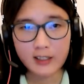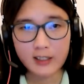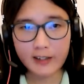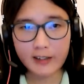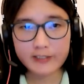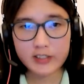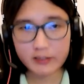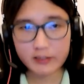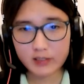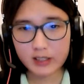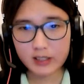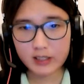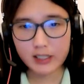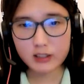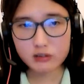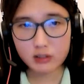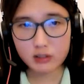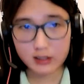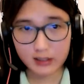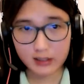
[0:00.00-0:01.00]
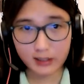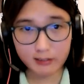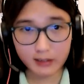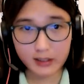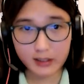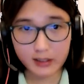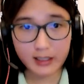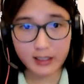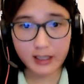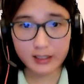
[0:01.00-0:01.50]
of something
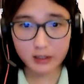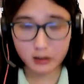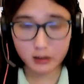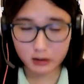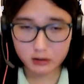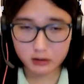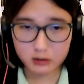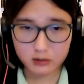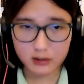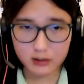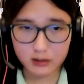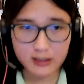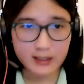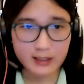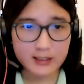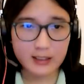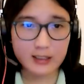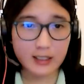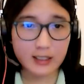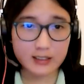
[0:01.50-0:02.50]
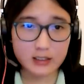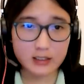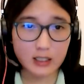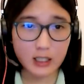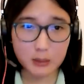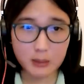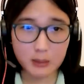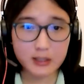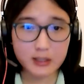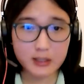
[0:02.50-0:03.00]
extraordinarily unusual that this
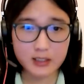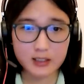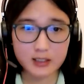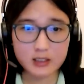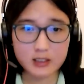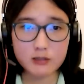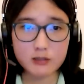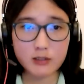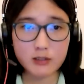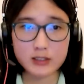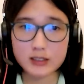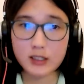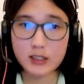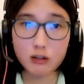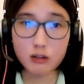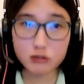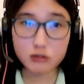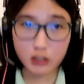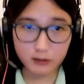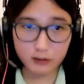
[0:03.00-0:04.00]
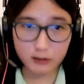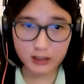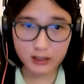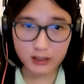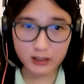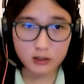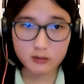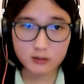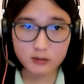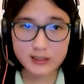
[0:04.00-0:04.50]
army sergeant was the only one
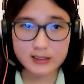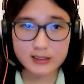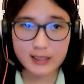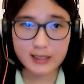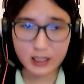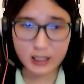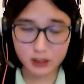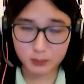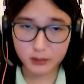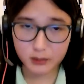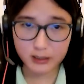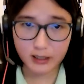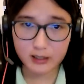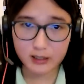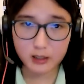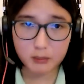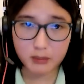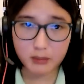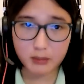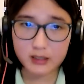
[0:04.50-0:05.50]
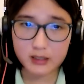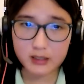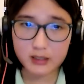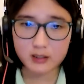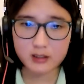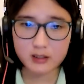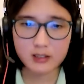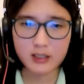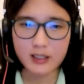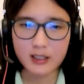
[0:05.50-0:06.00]
who was an expert on the
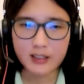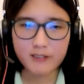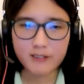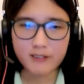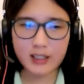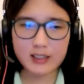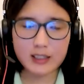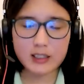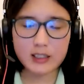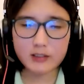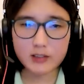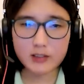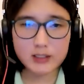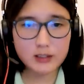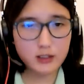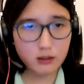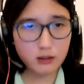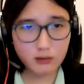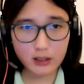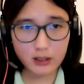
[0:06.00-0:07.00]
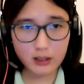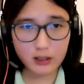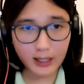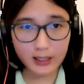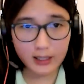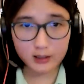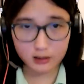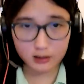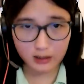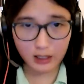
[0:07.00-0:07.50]
matter, and that there was no one
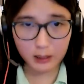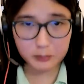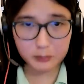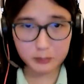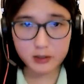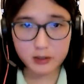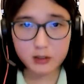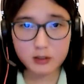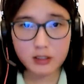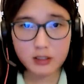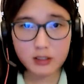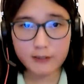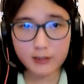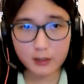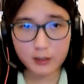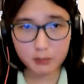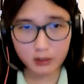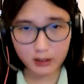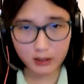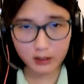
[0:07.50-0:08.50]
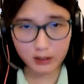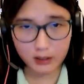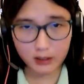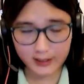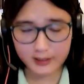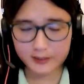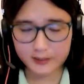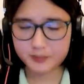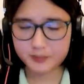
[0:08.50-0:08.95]
higher up to give the briefing.